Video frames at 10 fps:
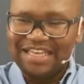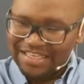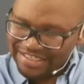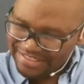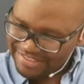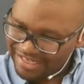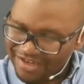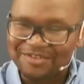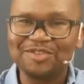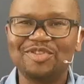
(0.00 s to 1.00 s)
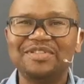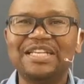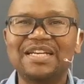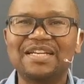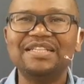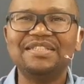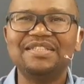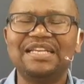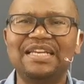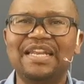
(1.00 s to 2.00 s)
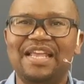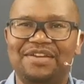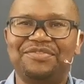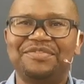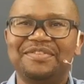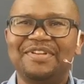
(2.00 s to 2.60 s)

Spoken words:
take it down to the Christian life.